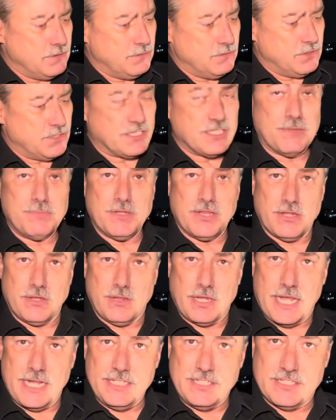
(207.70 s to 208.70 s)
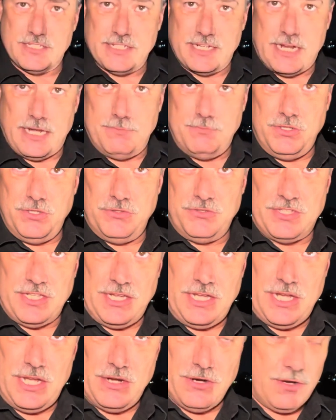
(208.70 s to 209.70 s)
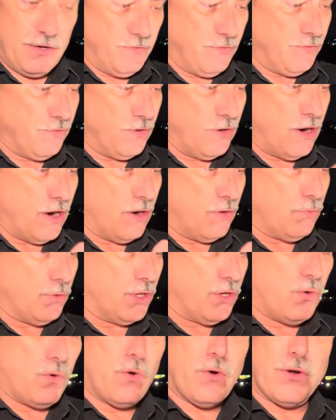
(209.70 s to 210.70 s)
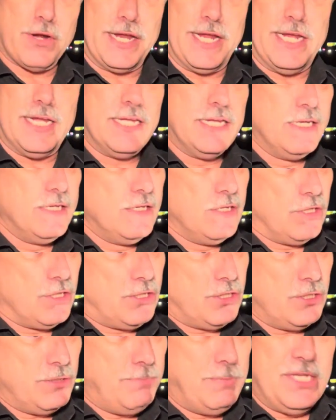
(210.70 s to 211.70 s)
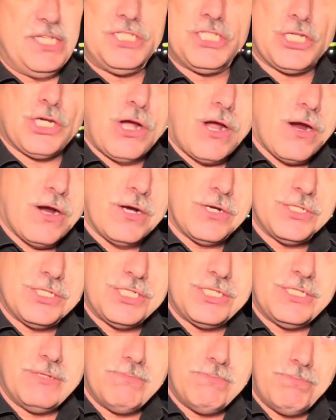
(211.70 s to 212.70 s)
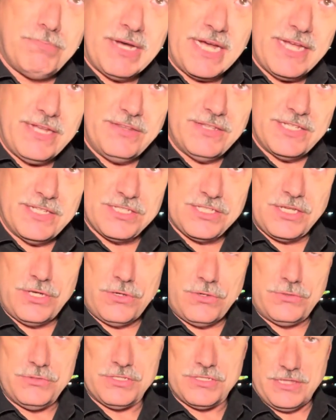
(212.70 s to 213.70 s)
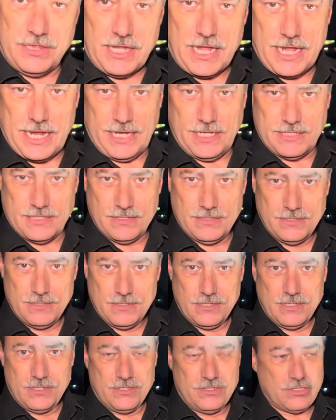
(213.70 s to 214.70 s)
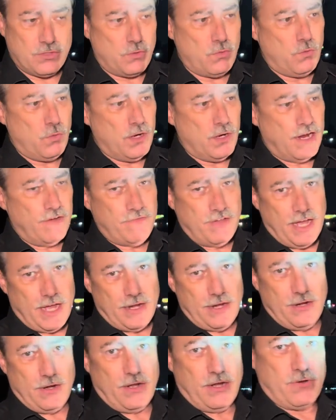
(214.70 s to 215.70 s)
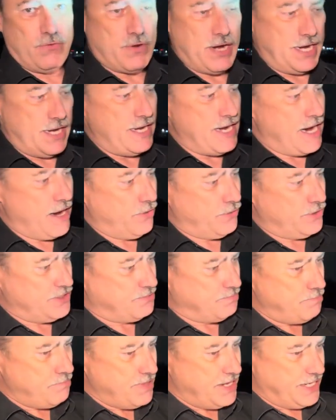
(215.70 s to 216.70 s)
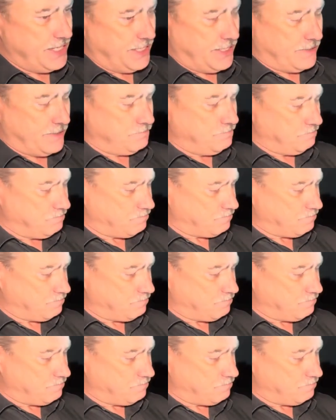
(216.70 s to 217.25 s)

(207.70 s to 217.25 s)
some of the lights that I'm using here for our recording could be charged by this Coast light. So what I've got it on right now is medium,